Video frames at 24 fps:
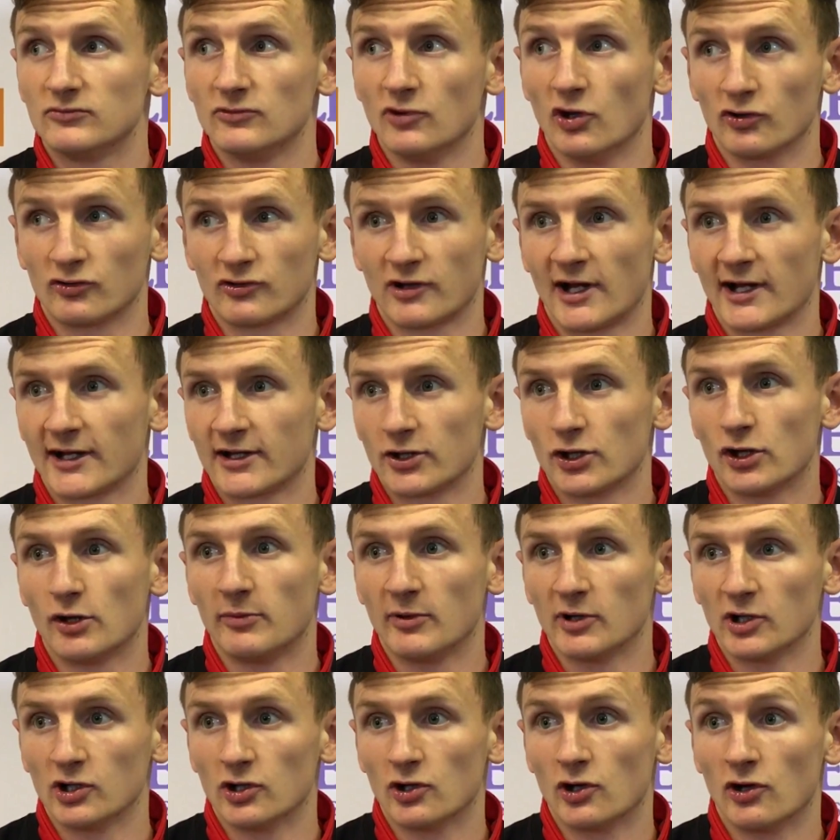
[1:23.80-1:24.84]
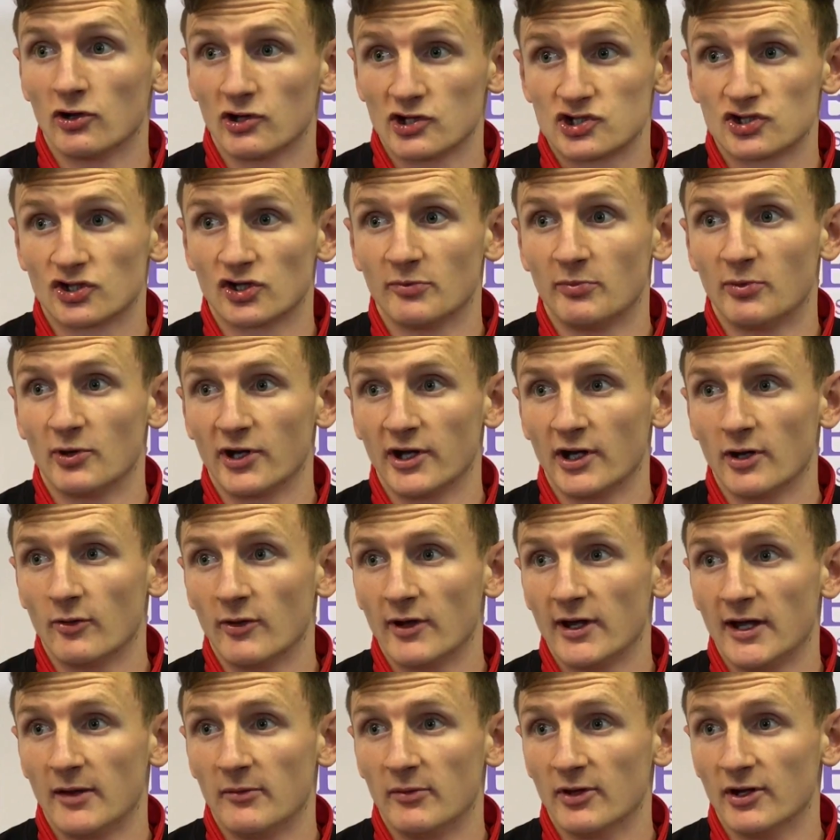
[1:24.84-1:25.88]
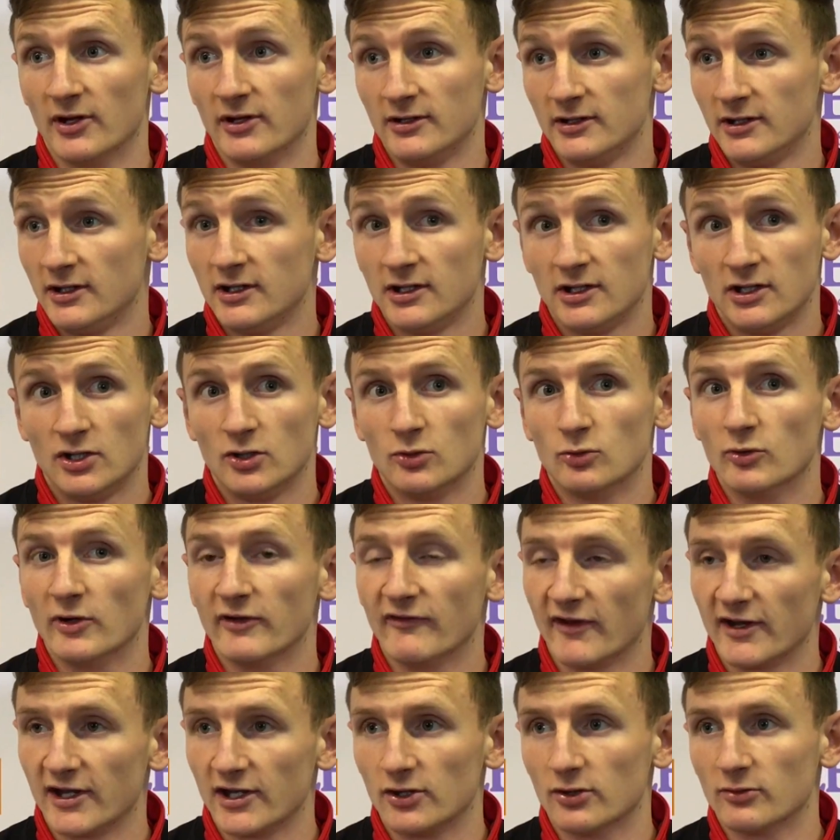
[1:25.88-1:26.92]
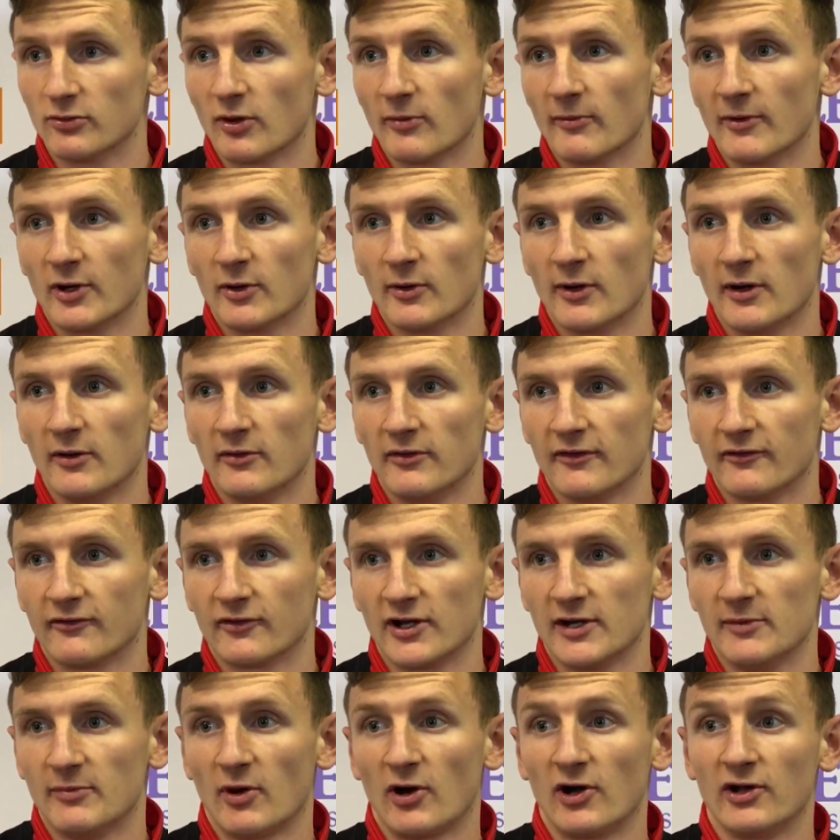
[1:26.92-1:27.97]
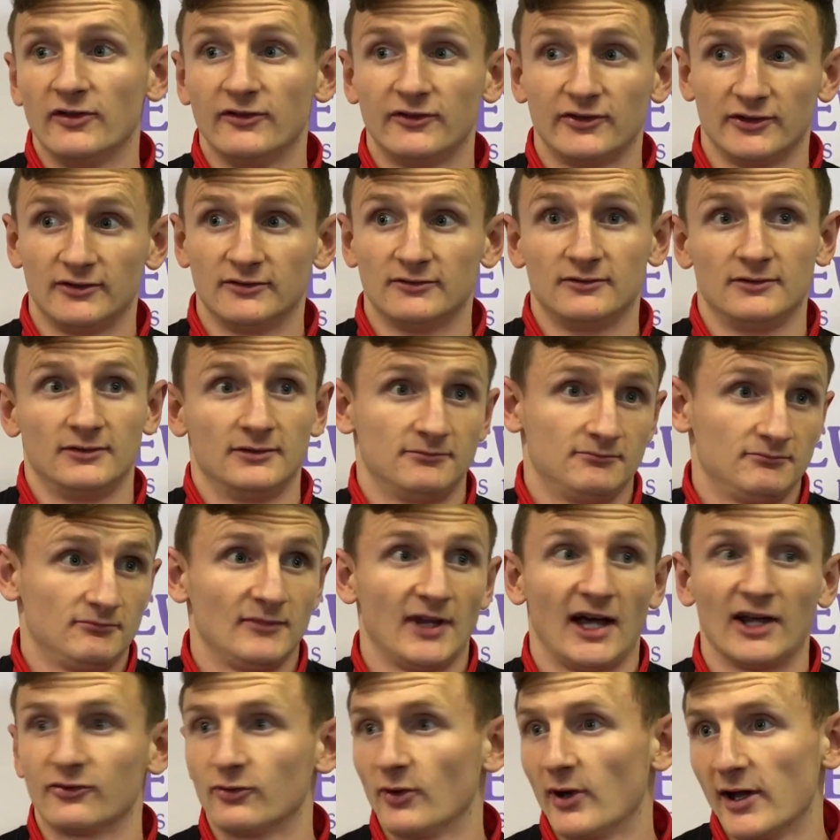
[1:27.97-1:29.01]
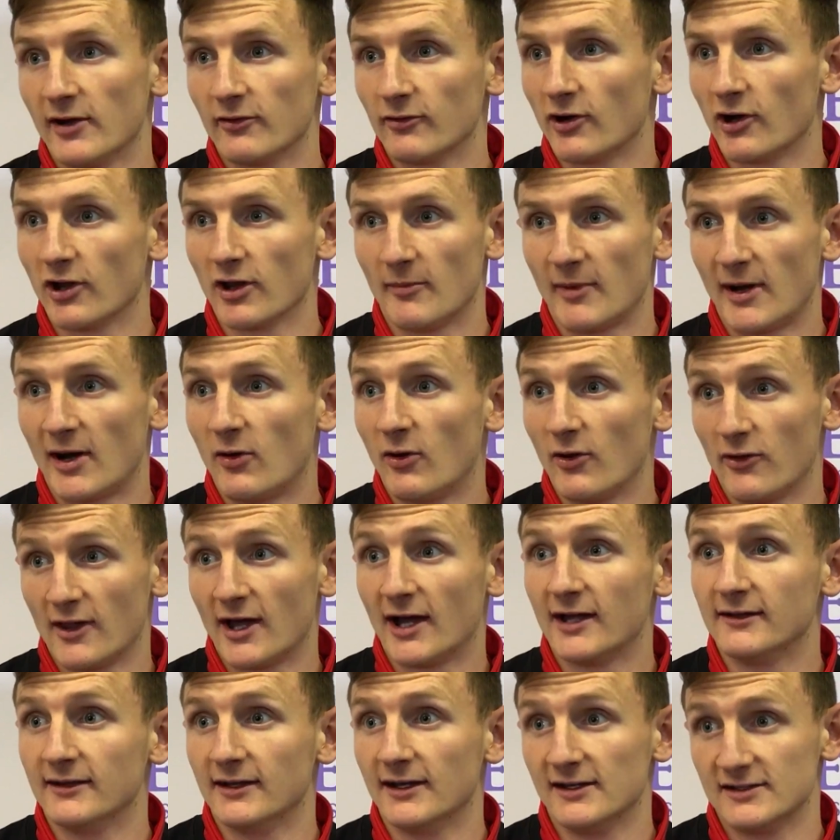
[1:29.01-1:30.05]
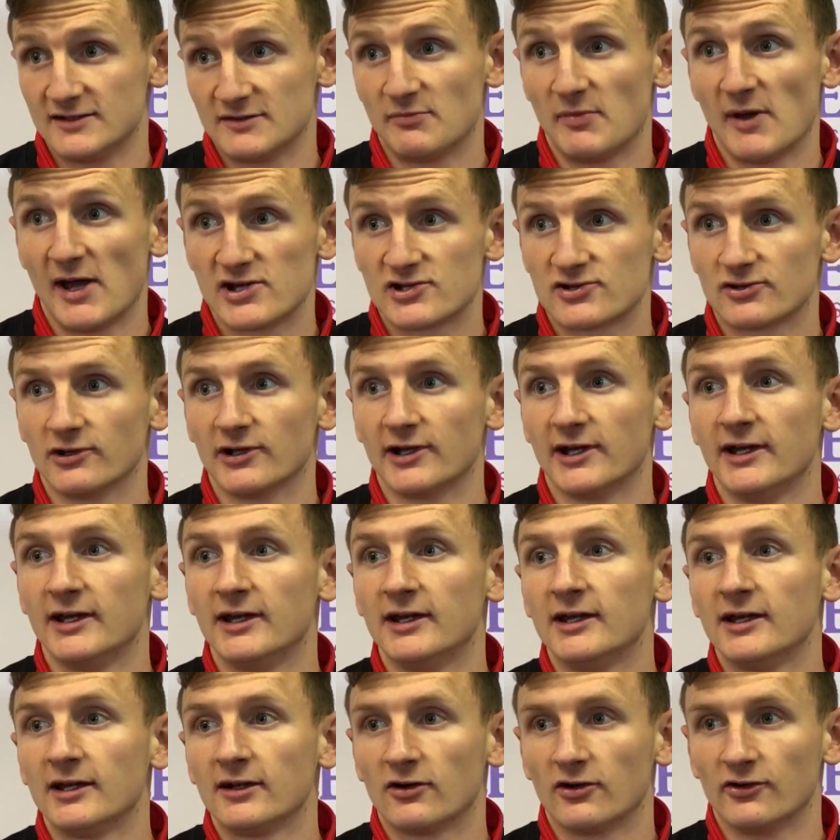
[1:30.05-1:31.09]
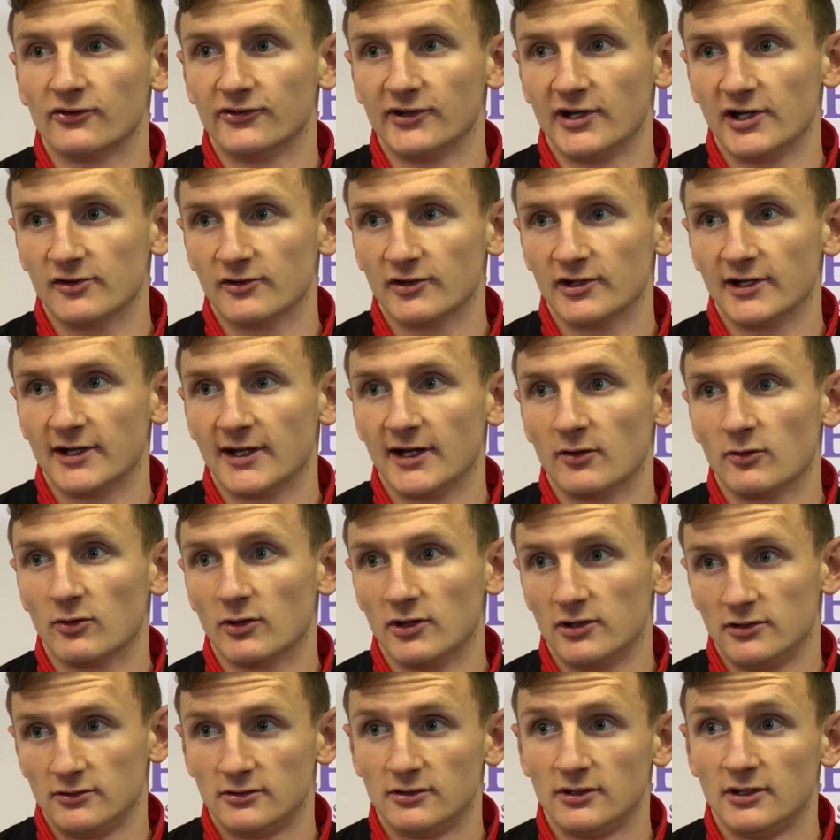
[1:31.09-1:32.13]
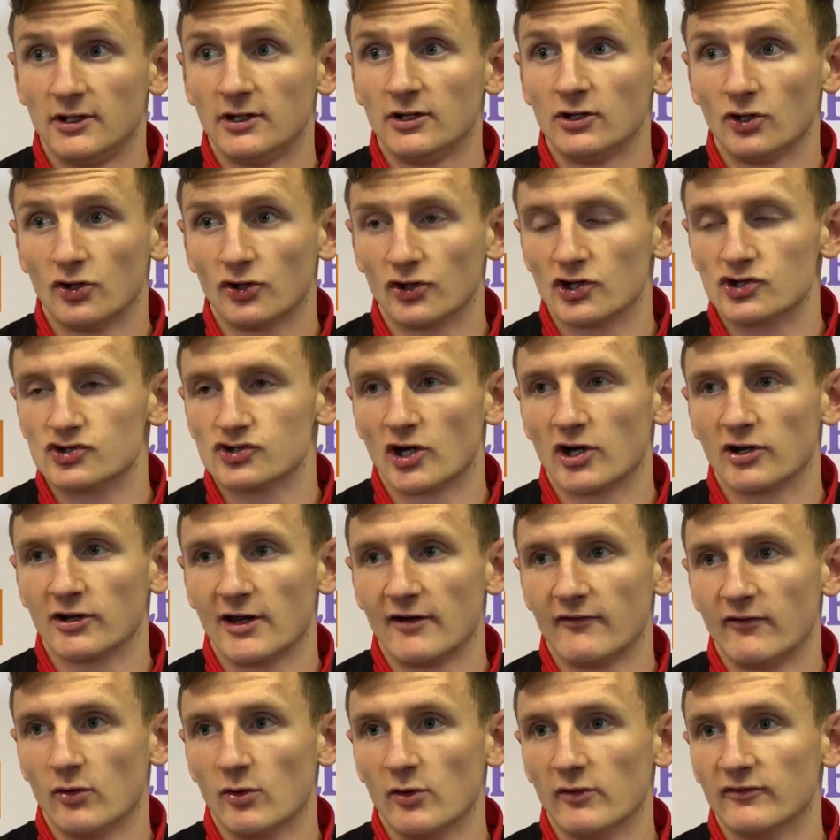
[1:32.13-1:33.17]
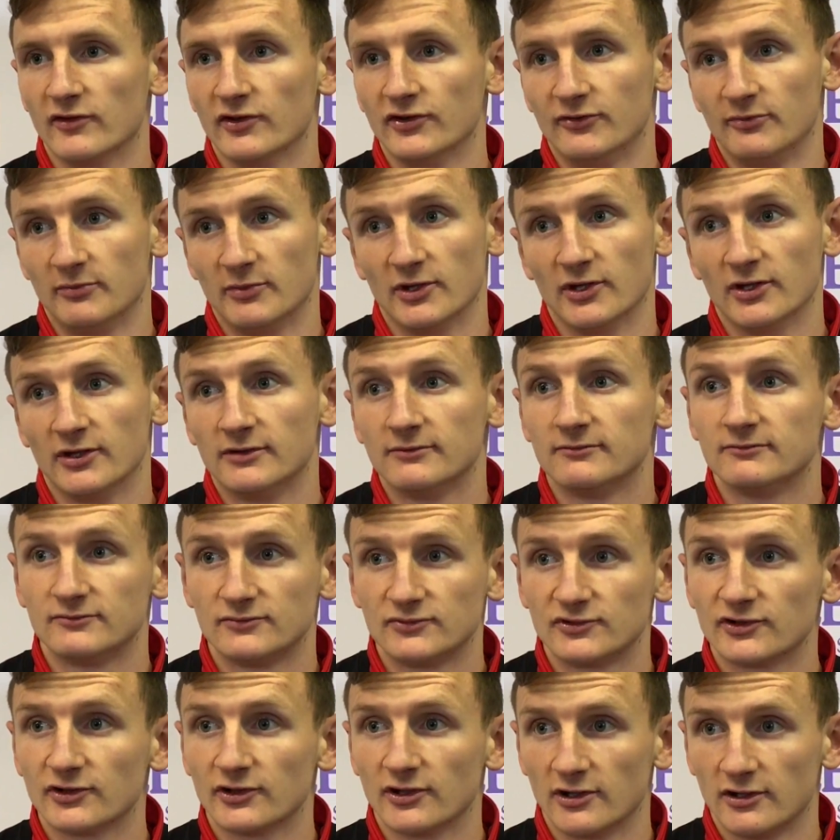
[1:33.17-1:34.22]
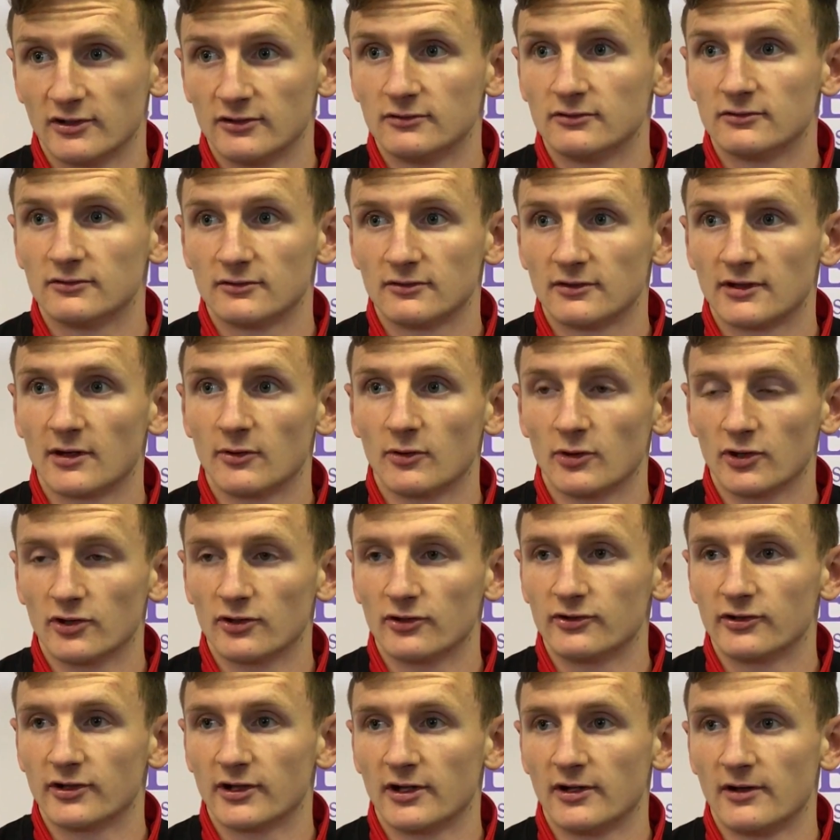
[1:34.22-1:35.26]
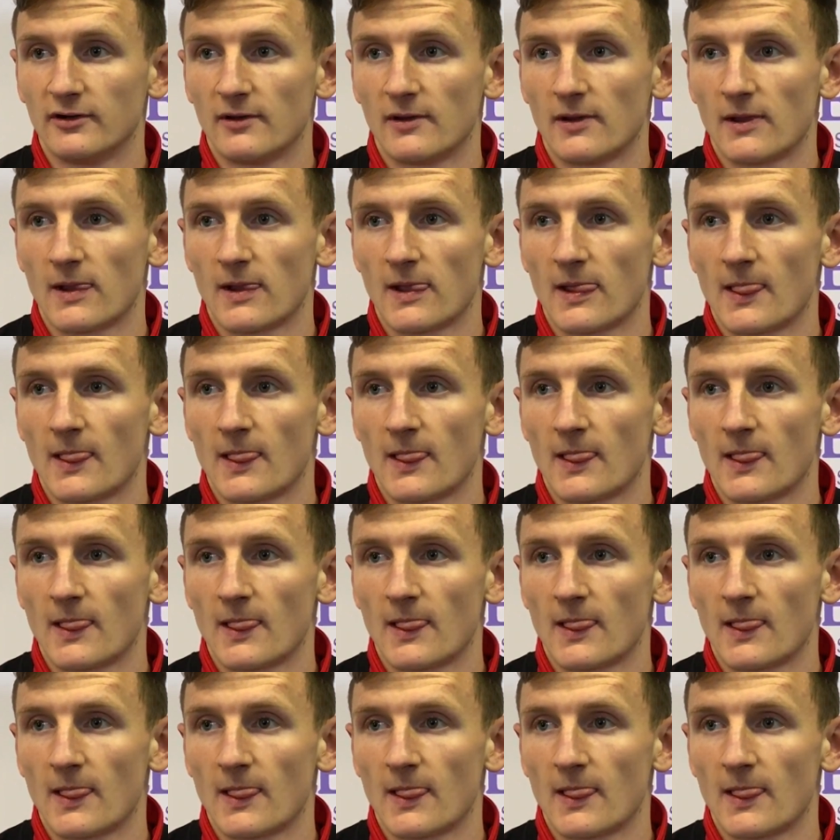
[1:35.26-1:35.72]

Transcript: Looked like an open goal. He should have put it away, but we've ended up coming away with the 3 points, and that's what it were all about on that day, especially considering they were could have drawn level with us, but so that were good, yeah.